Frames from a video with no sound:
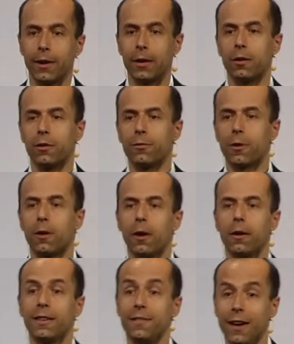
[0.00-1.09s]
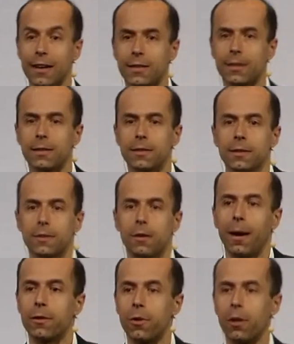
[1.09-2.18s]
director for uh, devices.
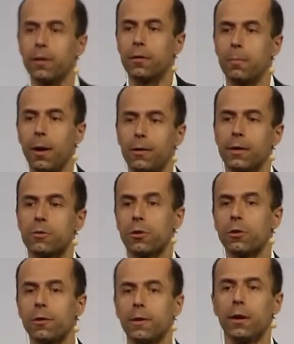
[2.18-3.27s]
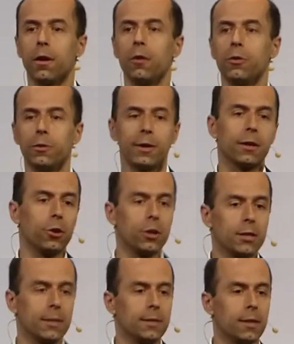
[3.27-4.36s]
So my role is about introducing all new
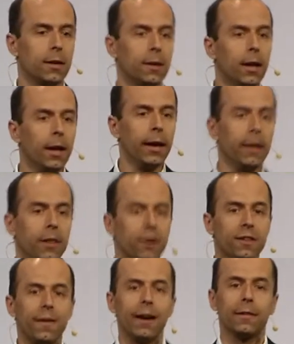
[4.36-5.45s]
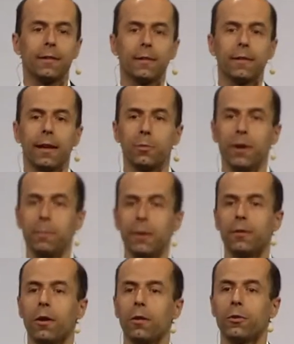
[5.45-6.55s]
technologies uh, in the devices that will
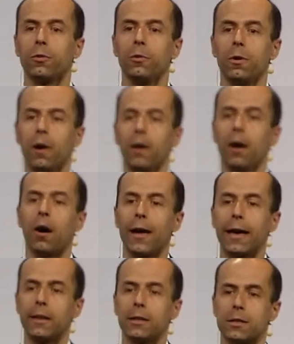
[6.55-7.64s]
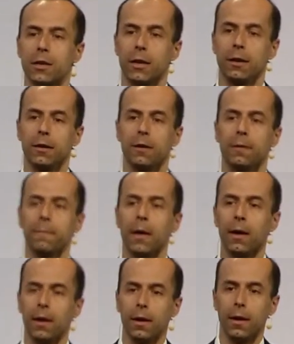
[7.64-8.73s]
be sold to uh, Orange um,
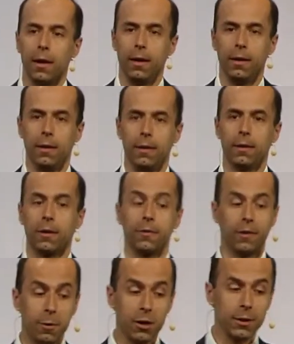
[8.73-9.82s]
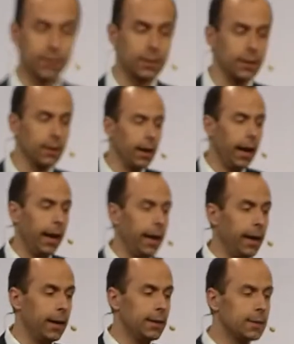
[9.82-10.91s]
uh, customers.
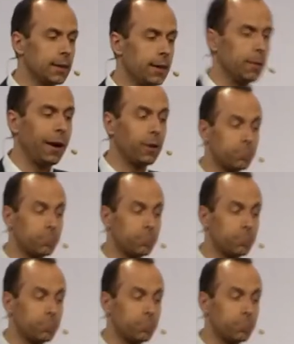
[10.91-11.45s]
And uh,